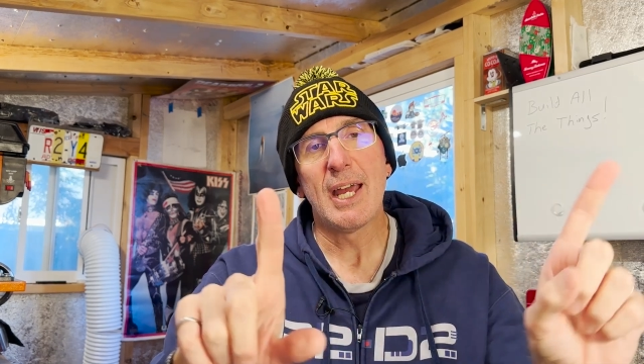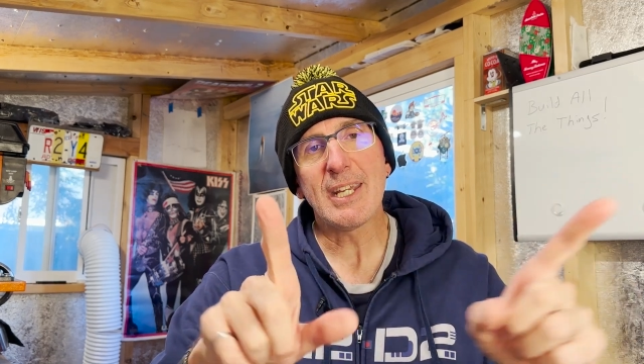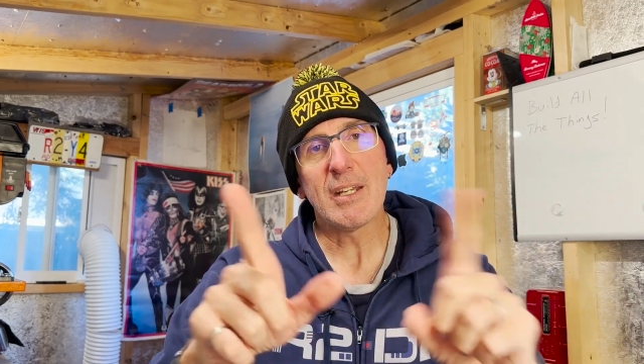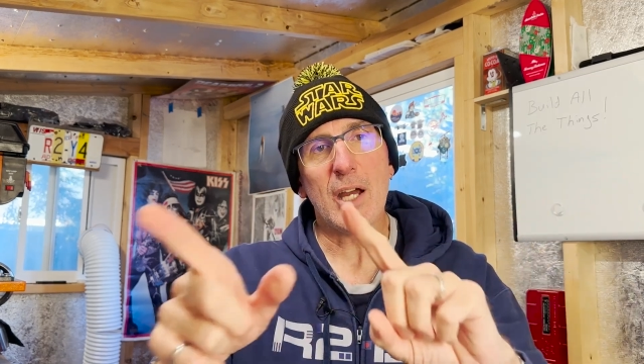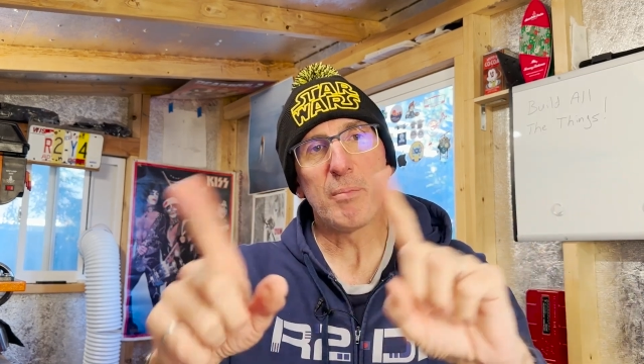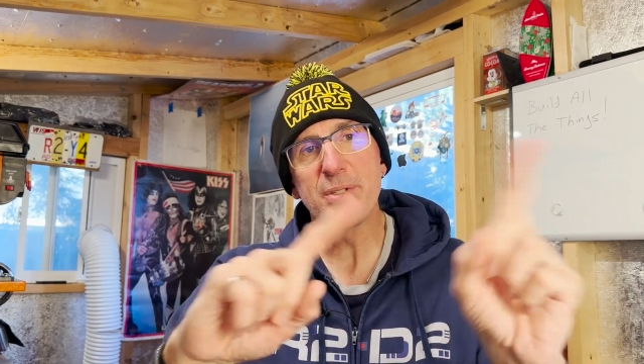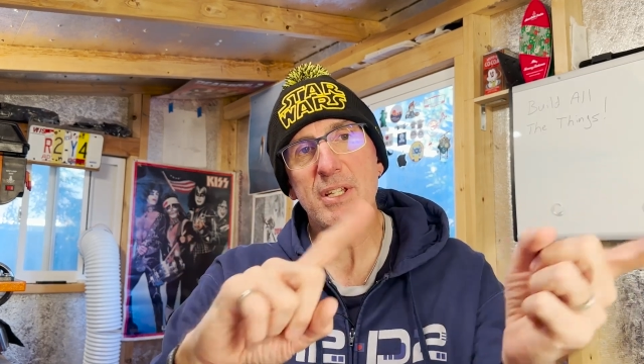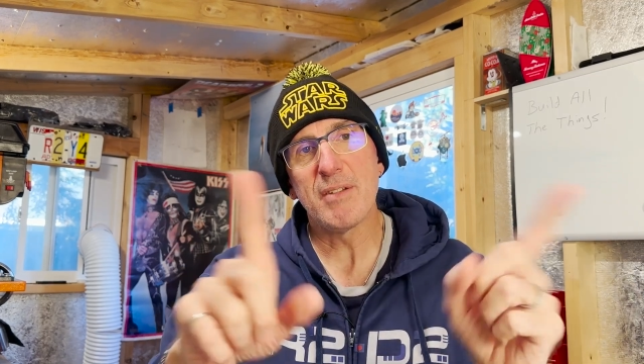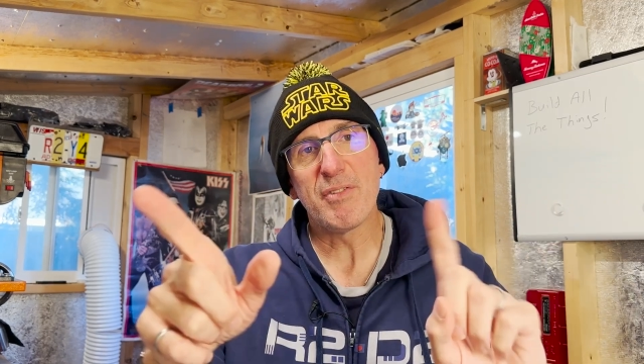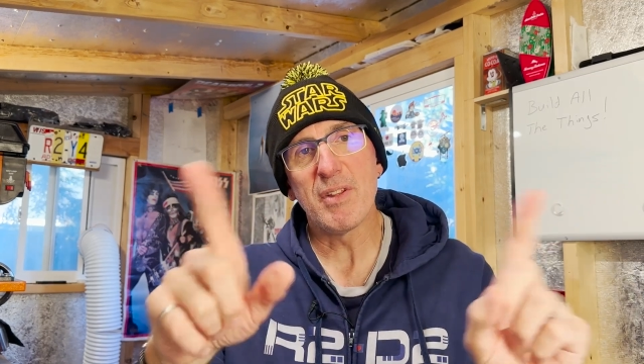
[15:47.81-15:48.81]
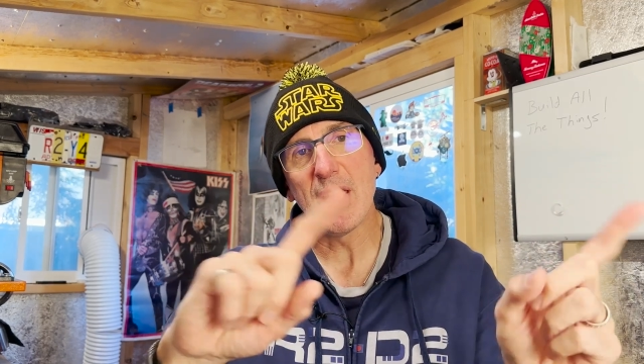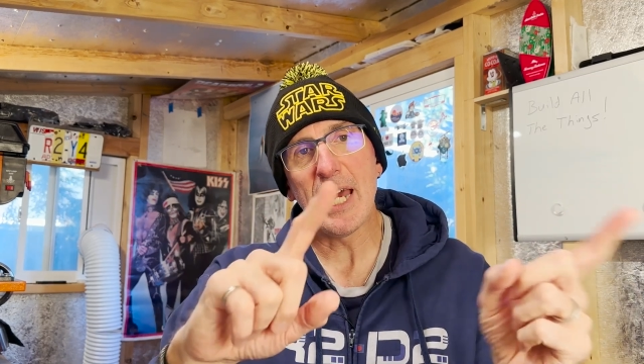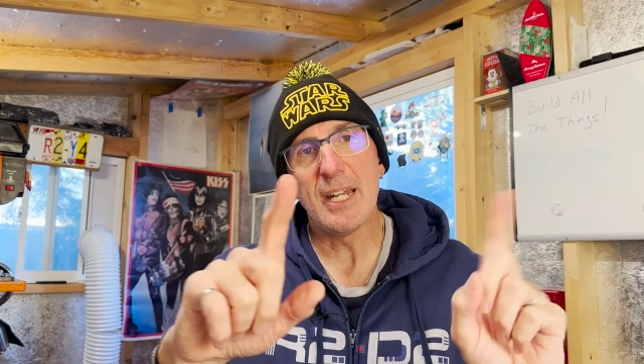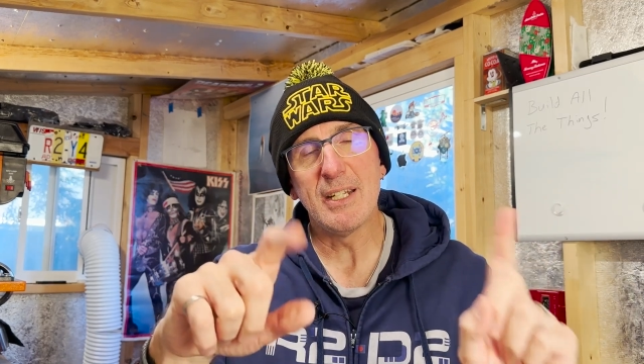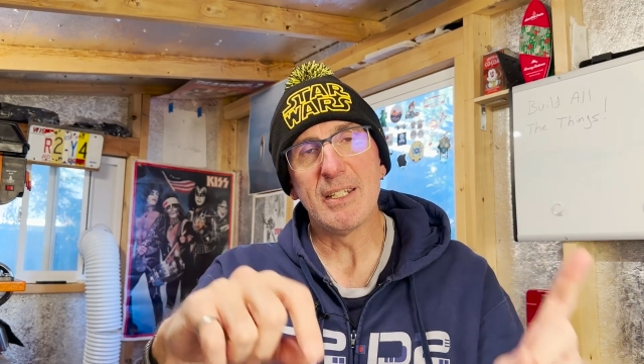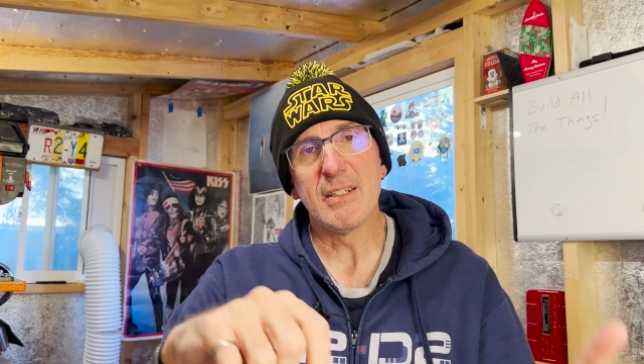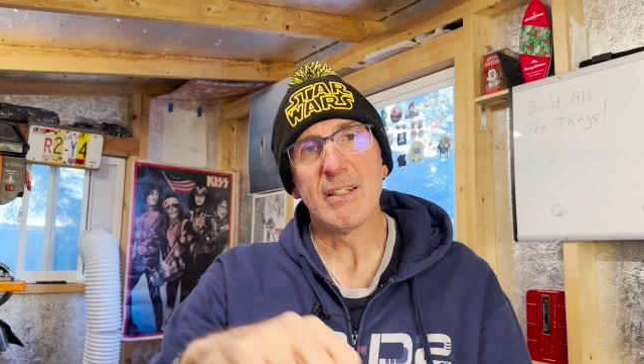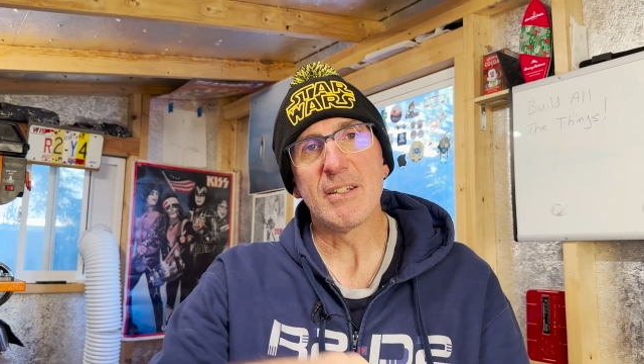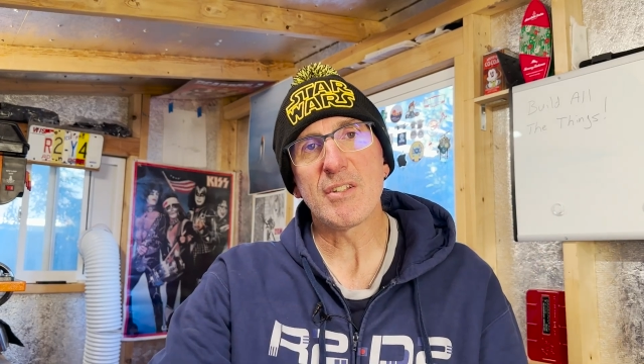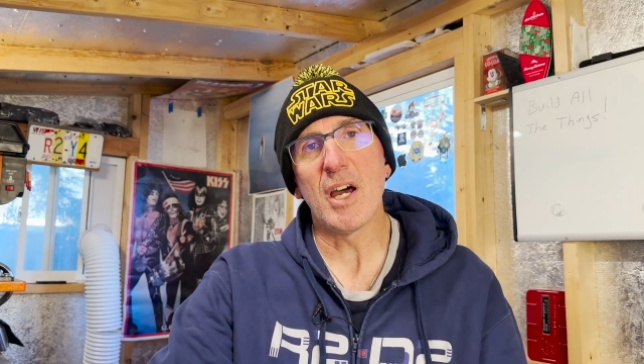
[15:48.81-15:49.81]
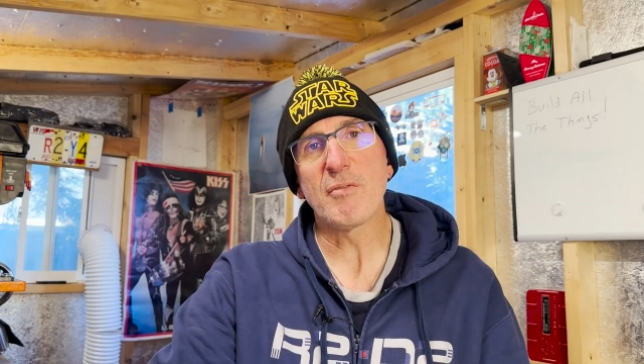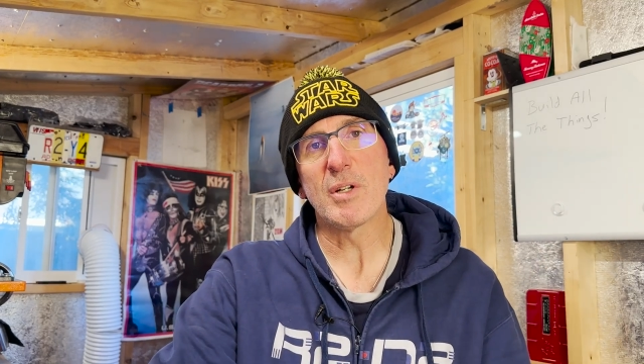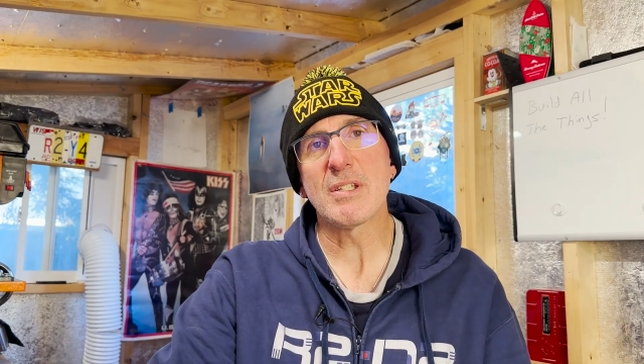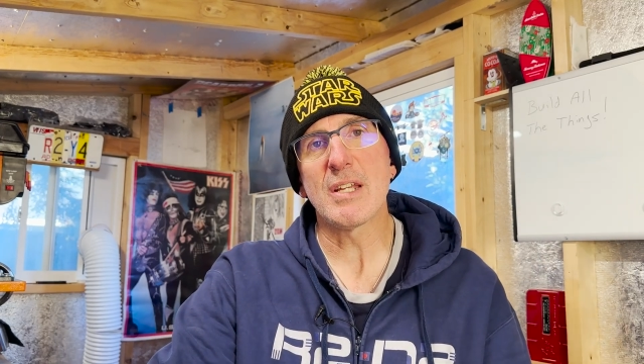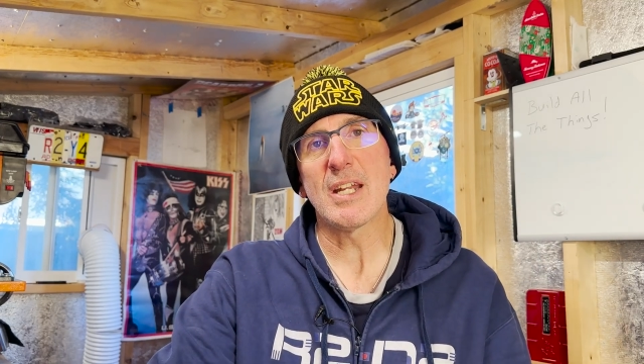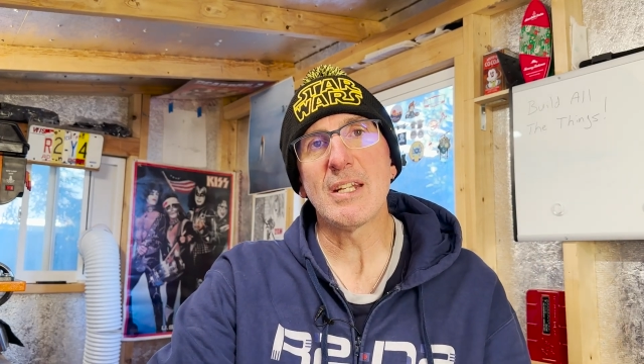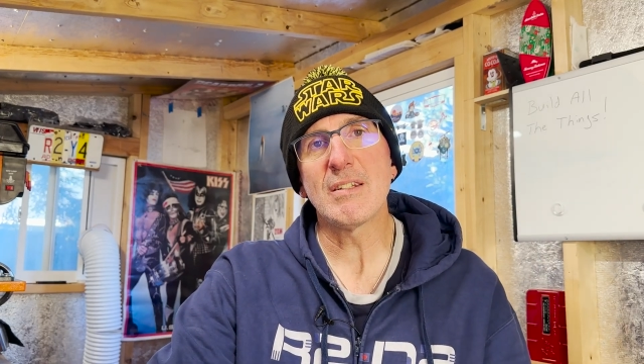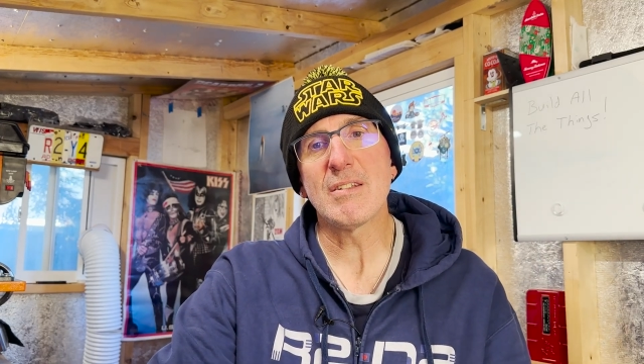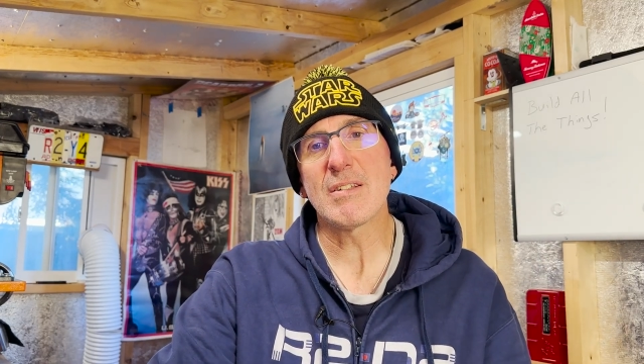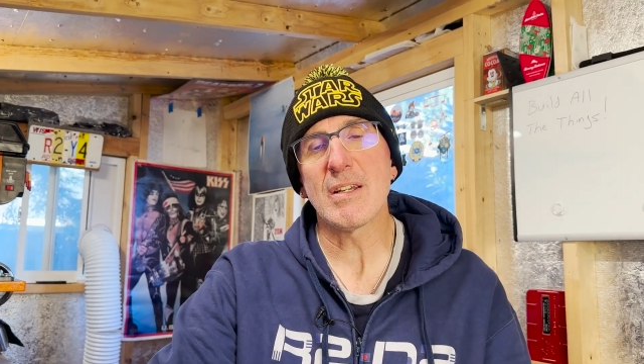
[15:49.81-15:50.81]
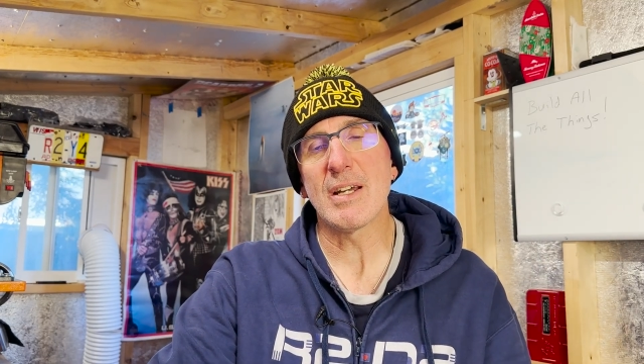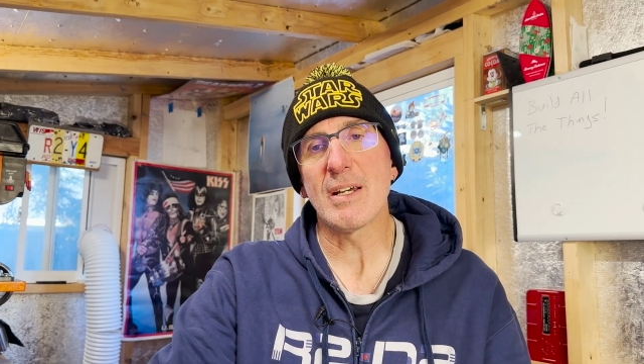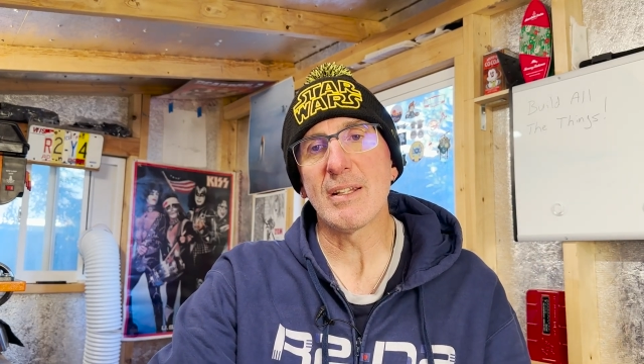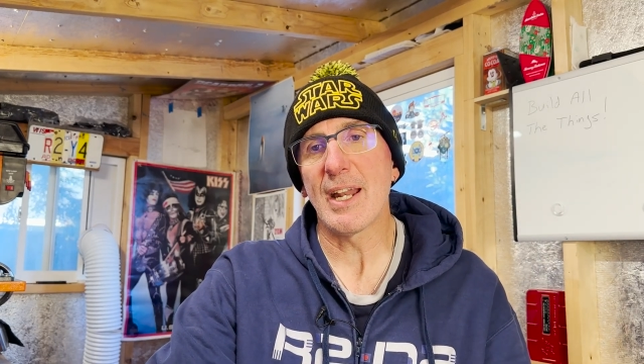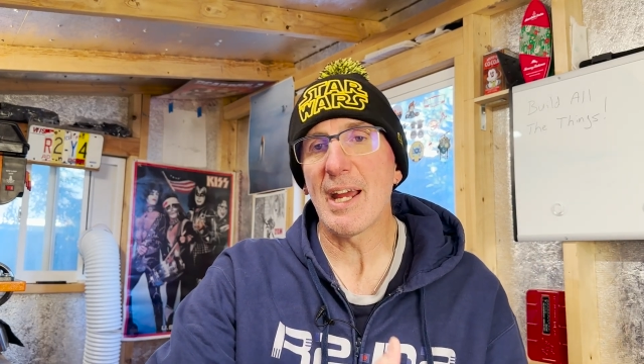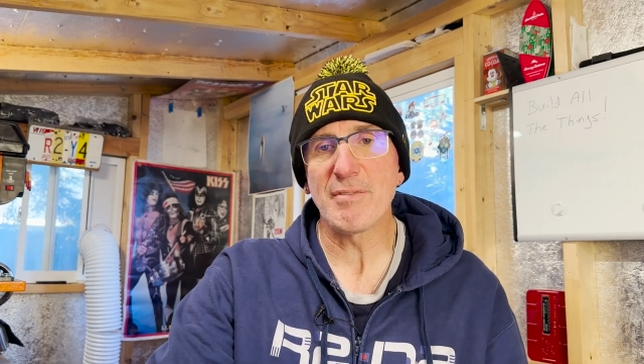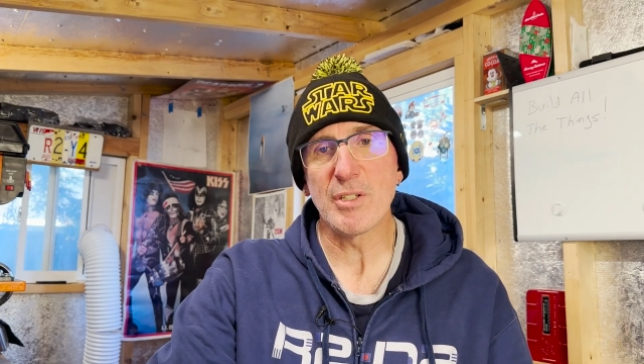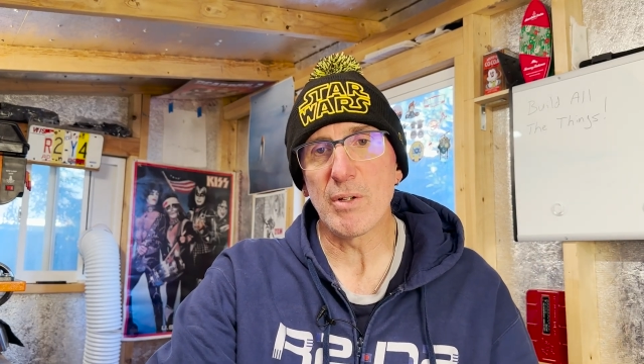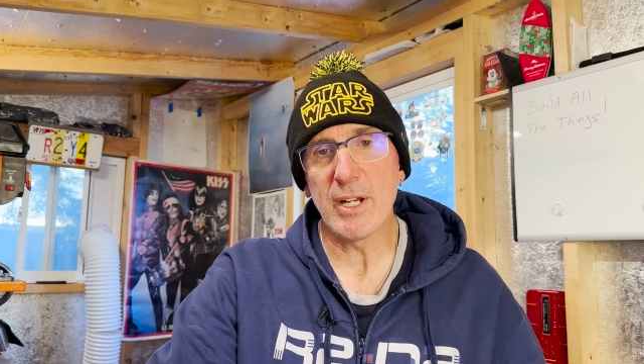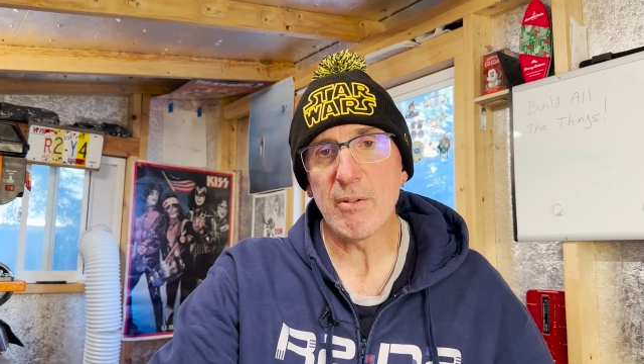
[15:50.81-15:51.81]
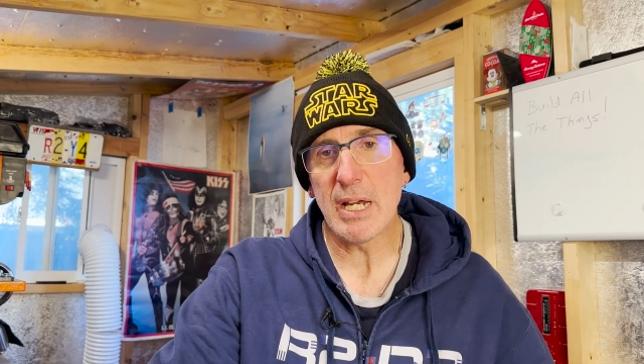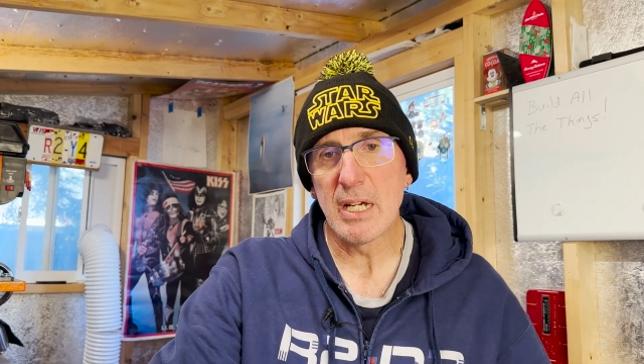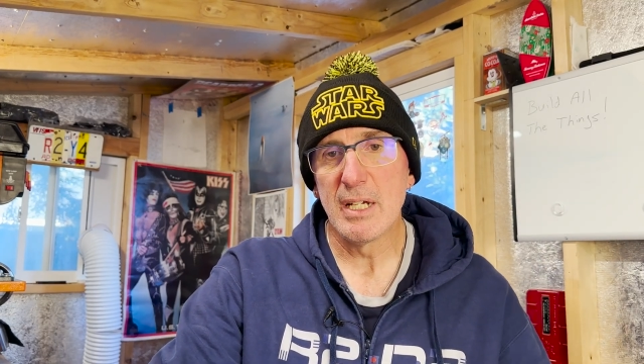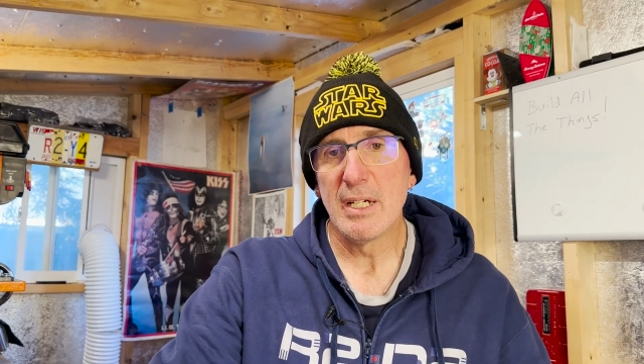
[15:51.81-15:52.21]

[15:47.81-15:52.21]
I can compensate for that in the software settings that I have to do anyway.